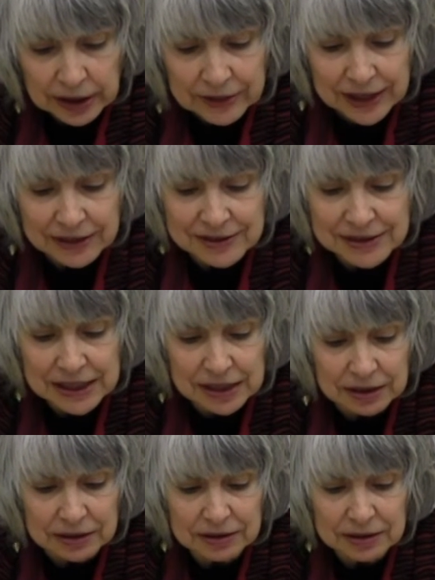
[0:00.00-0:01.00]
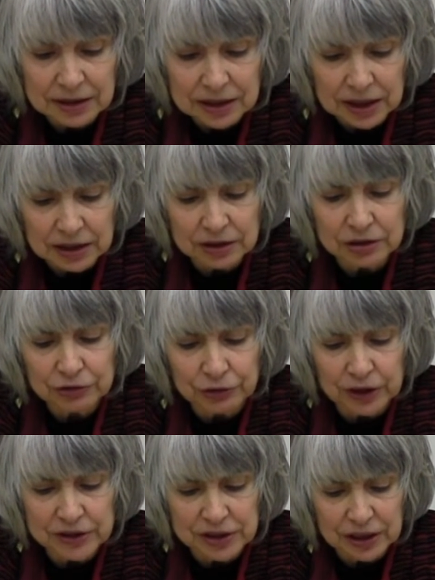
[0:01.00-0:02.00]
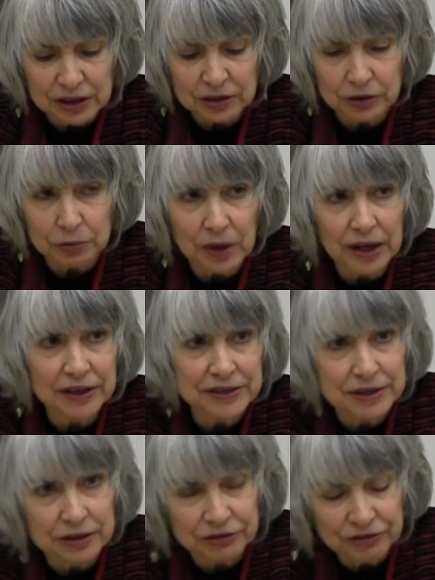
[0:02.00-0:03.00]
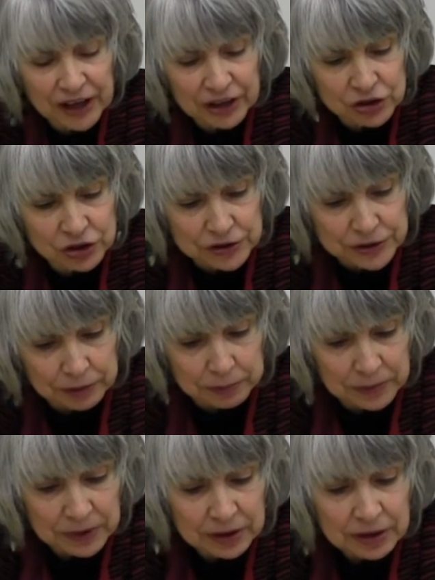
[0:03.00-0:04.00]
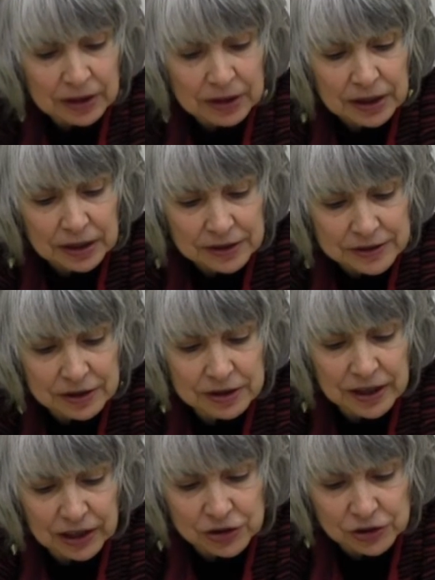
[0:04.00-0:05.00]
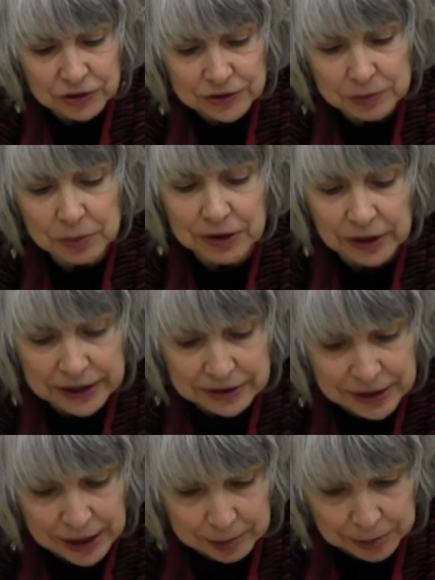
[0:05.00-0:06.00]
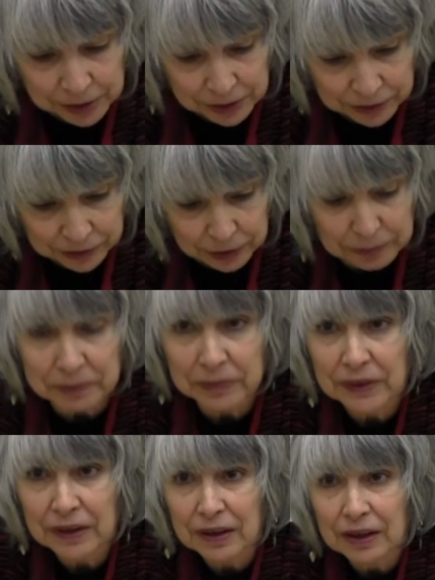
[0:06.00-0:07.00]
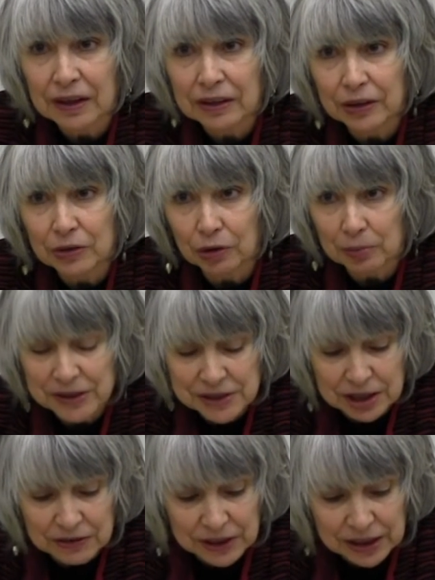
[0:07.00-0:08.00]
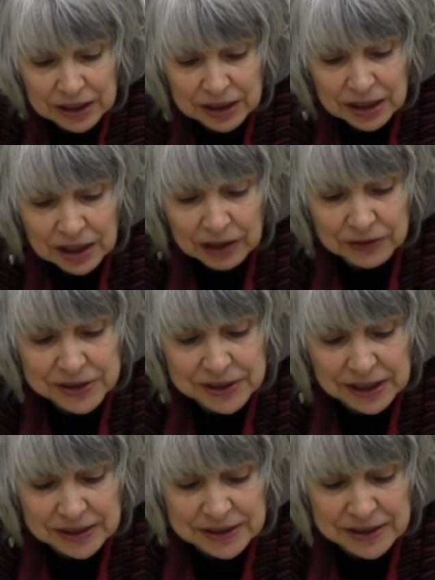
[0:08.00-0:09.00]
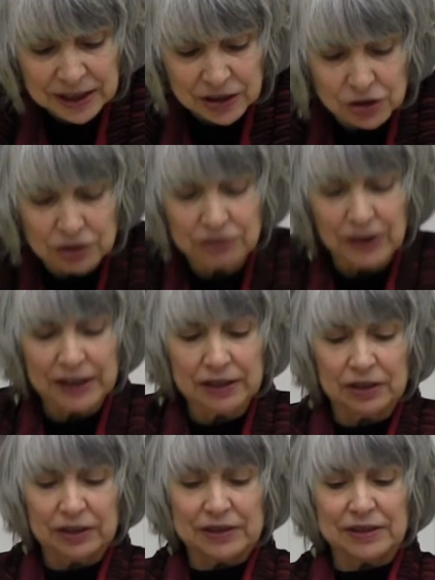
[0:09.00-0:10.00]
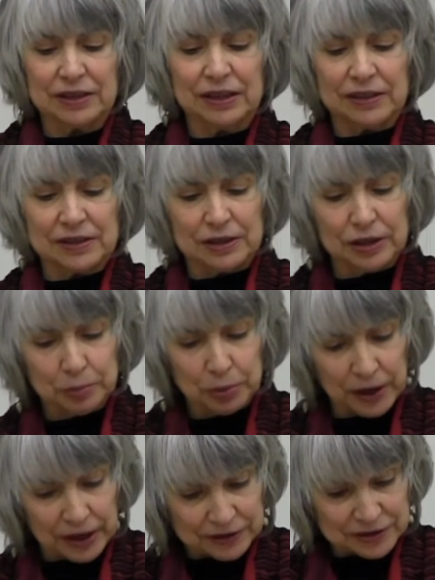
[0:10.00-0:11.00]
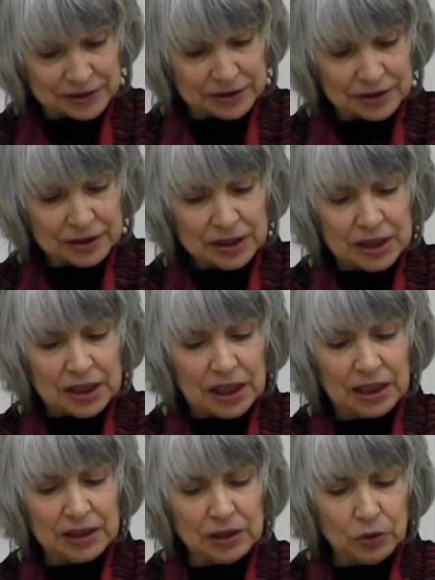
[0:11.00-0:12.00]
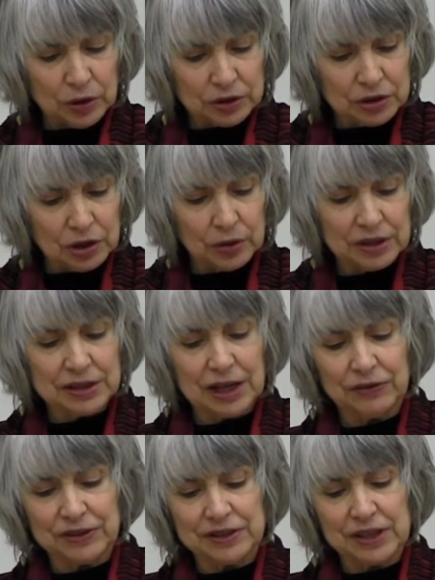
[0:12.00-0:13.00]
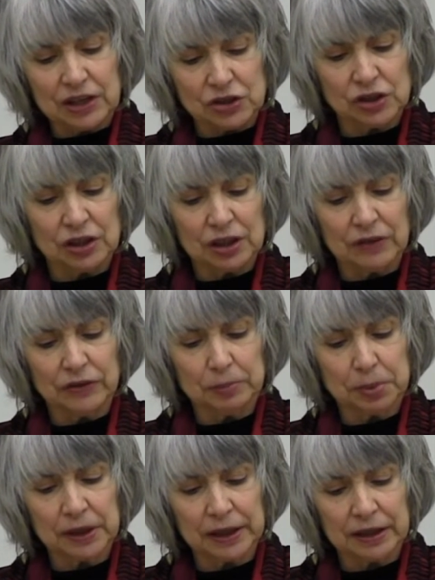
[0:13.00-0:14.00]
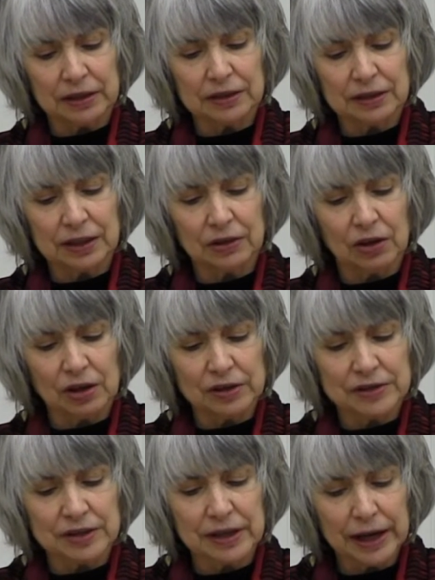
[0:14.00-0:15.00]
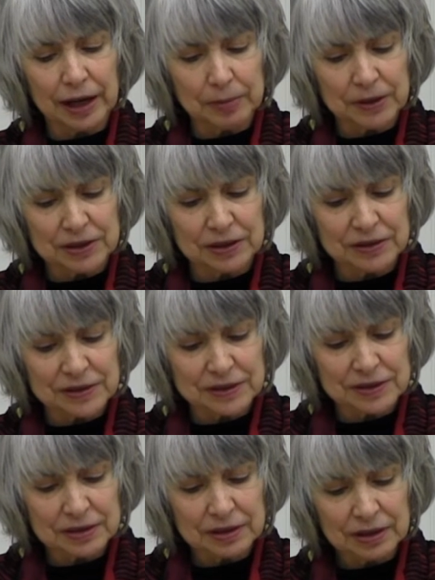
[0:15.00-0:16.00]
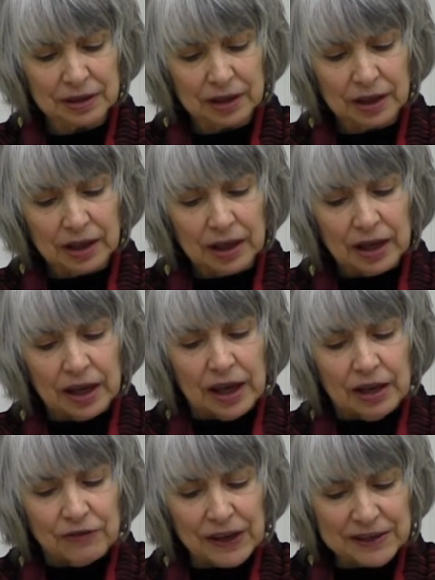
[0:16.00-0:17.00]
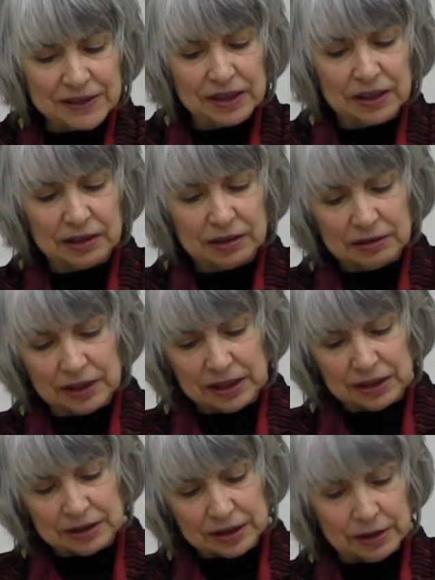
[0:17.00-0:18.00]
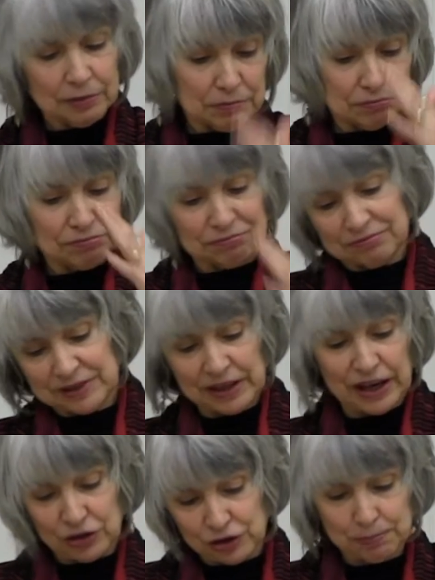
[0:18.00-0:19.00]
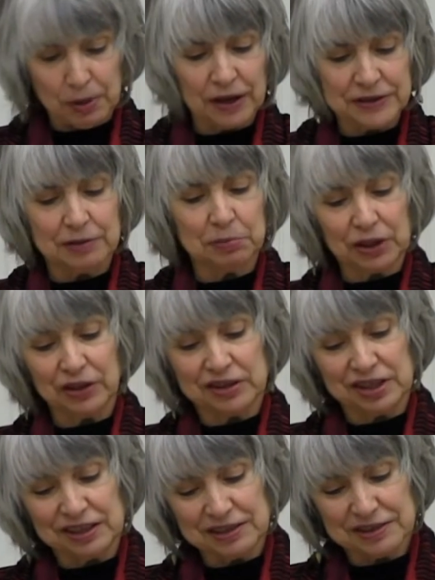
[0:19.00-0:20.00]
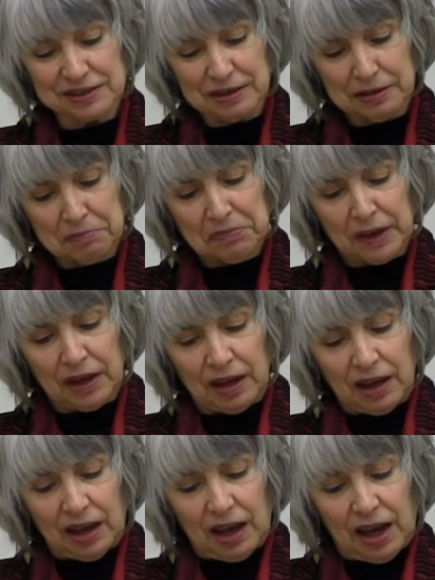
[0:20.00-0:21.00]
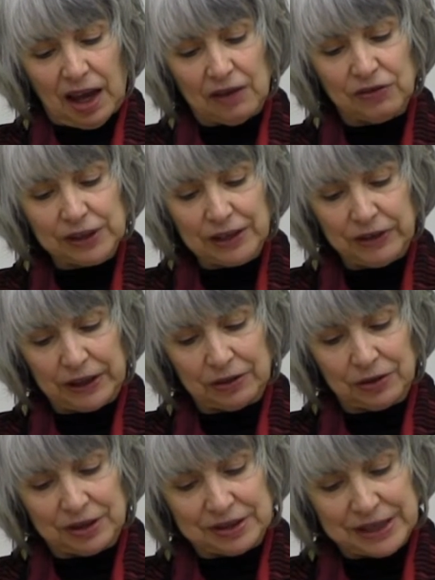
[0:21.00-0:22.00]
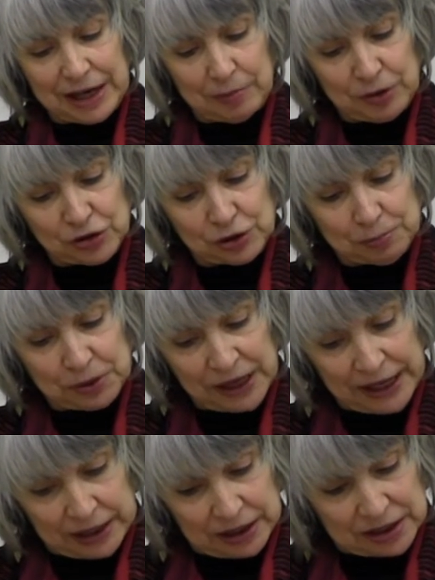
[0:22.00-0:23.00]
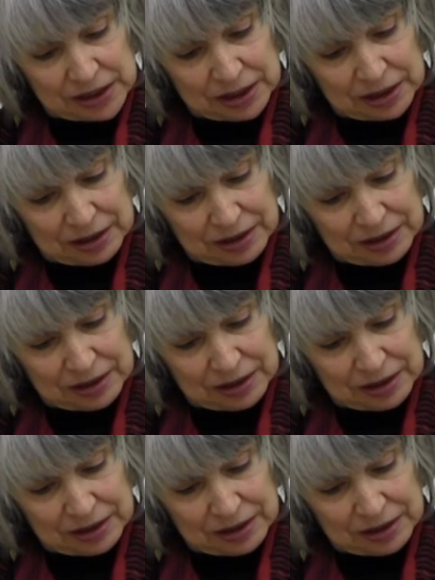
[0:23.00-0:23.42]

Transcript: that is needed in confronting the rise of fascism in its connections with late capitalism, the normativity of state sanctioned violence against the oppressed and the ongoing devastation of the planet and all its inhabitants. Facing the im slash possibilities of living on a damaged planet